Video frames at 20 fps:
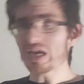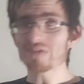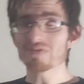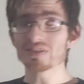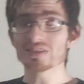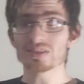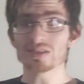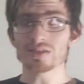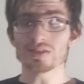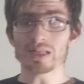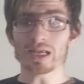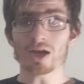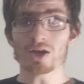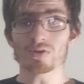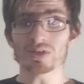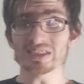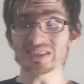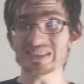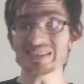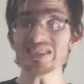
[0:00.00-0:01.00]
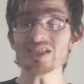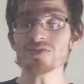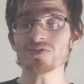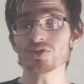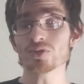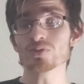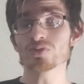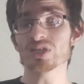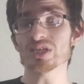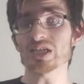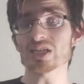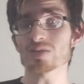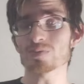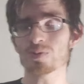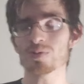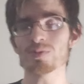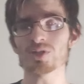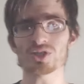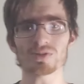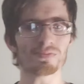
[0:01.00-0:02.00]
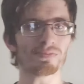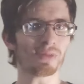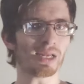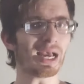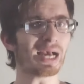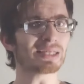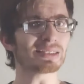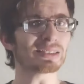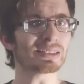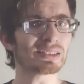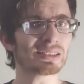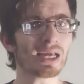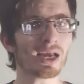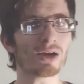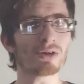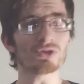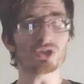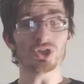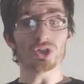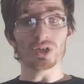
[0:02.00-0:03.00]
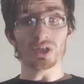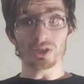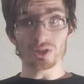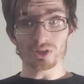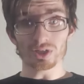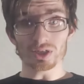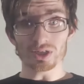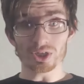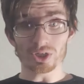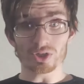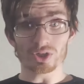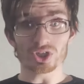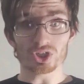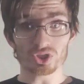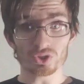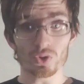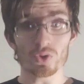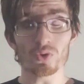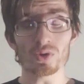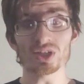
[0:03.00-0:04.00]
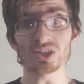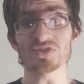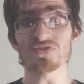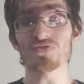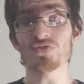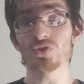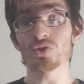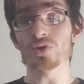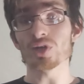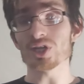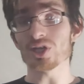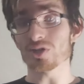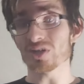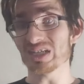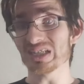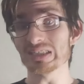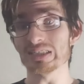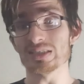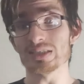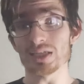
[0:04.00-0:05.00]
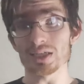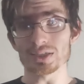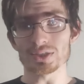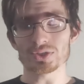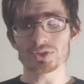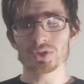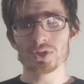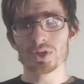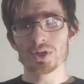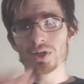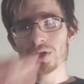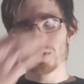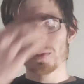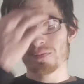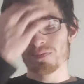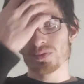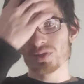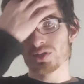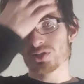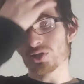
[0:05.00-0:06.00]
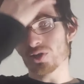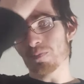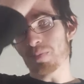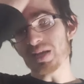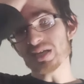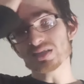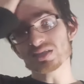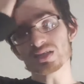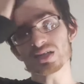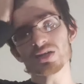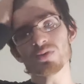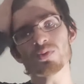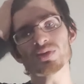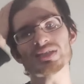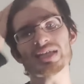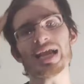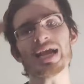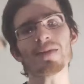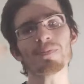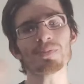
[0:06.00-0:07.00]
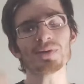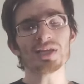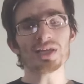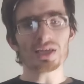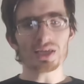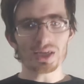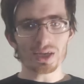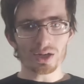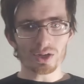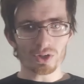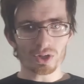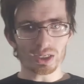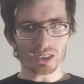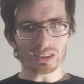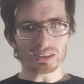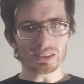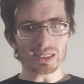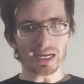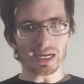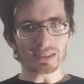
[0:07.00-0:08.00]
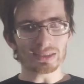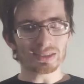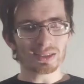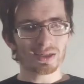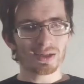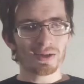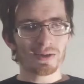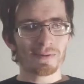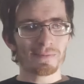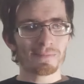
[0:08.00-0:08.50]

you haven't now, instinctive soul sync is pretty much as it sounds. Your soul is fueling your instincts. So basically, what's happening here is that